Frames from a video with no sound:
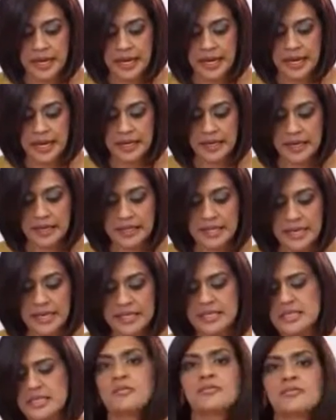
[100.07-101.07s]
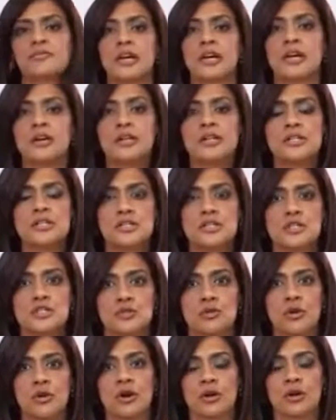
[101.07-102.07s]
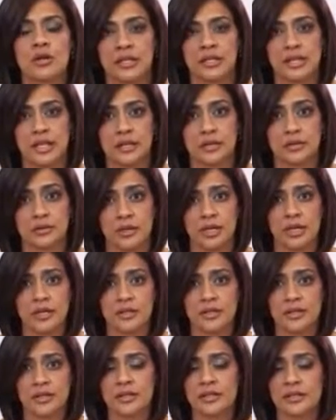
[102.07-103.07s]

and it has a very strong yellow color.